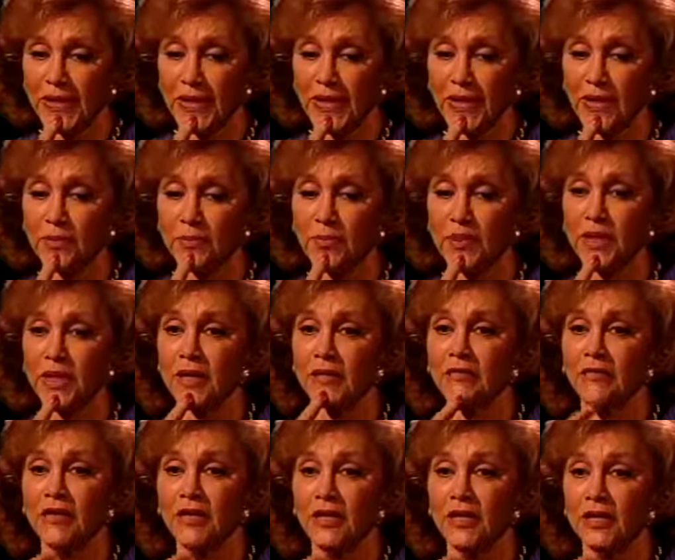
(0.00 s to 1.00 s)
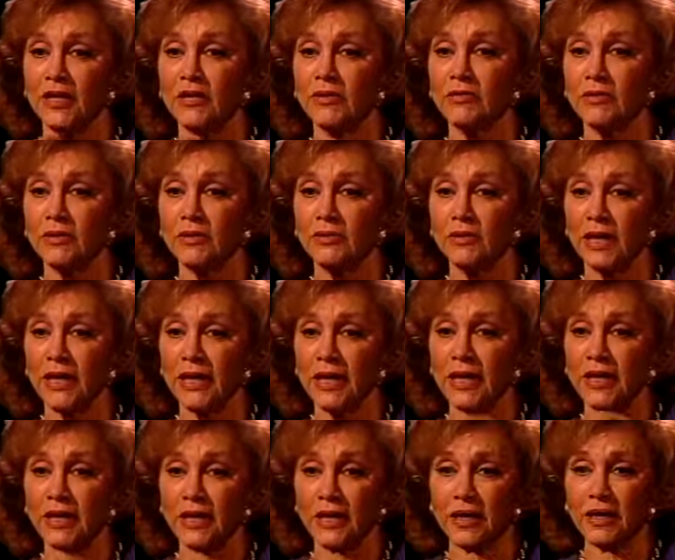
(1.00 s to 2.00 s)
I became very ill with
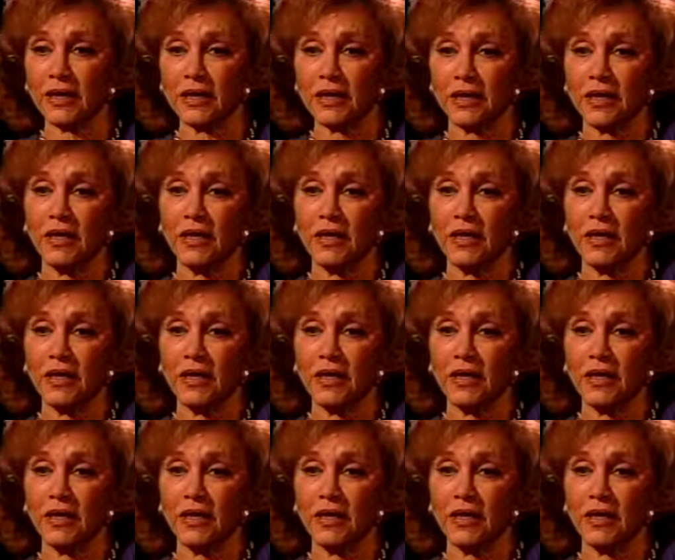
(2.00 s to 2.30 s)
malaria,